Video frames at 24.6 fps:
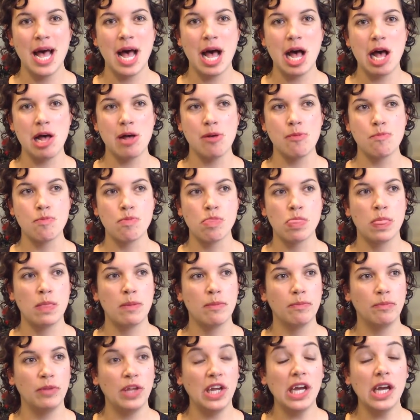Um,
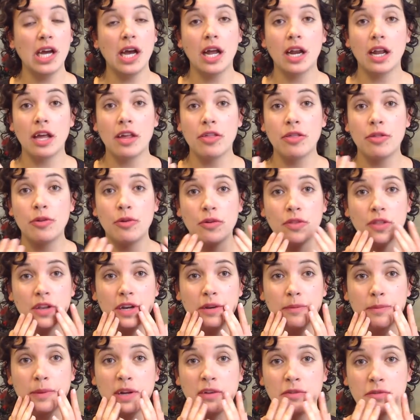yeah, and I thought that
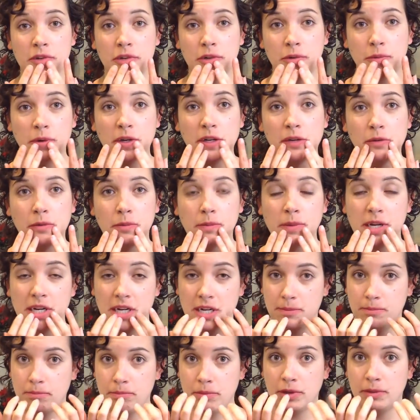it might feel weird with
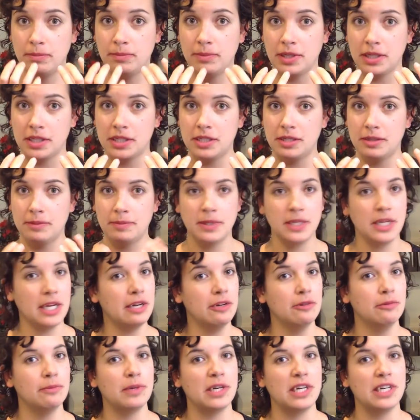my bottom lip sticking
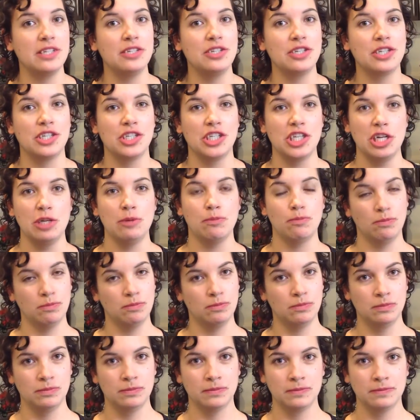out, but as you can see,
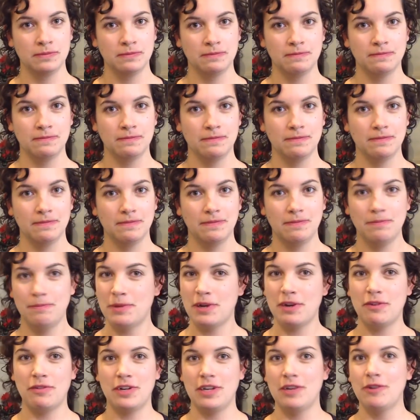
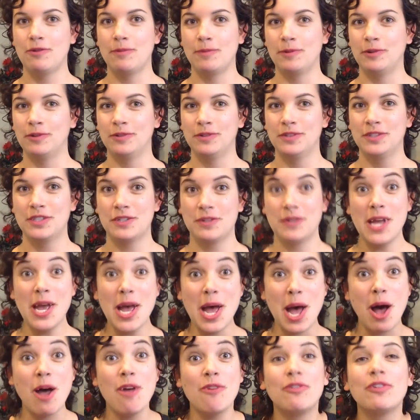perfectly normal. So
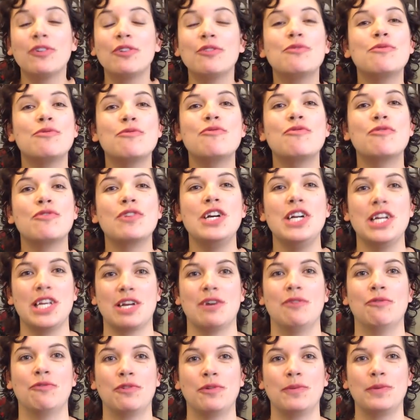yeah, I feel really
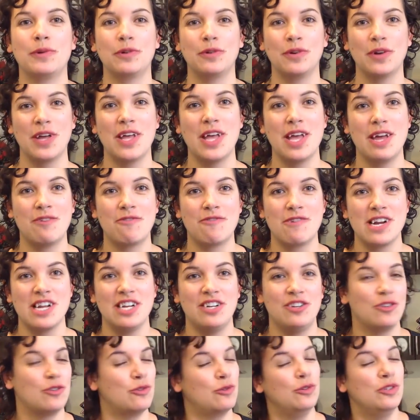comfortable and
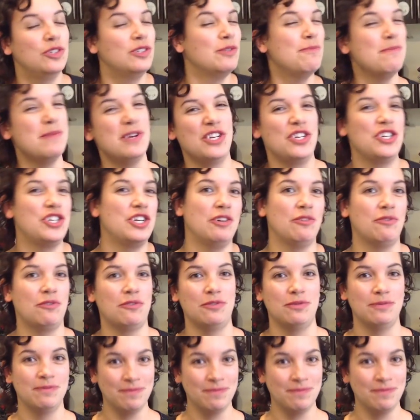ready to cause some mischief.